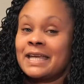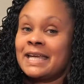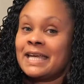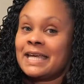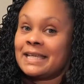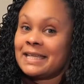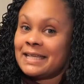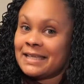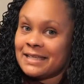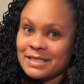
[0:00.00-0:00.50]

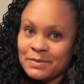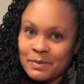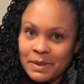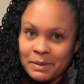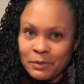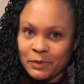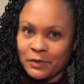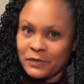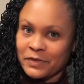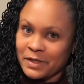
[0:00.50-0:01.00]
It is my
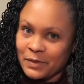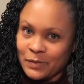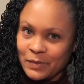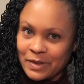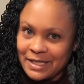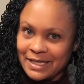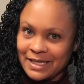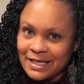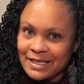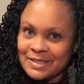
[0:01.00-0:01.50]
birthday
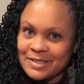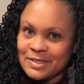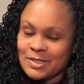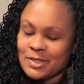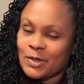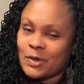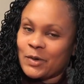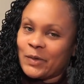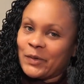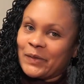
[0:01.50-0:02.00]
weekend,
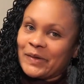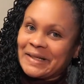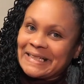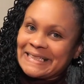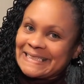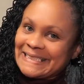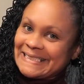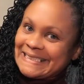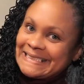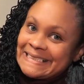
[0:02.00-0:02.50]
so
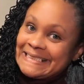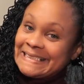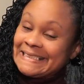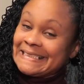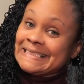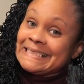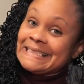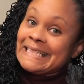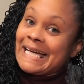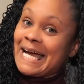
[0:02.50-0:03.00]

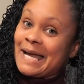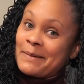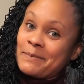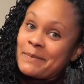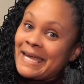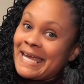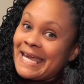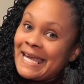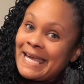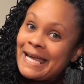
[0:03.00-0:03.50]
I
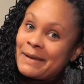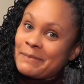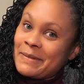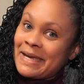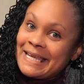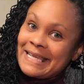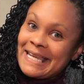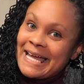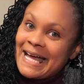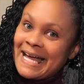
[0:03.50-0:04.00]
may, I
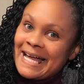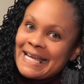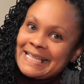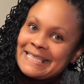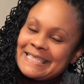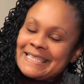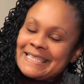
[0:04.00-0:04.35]
may not,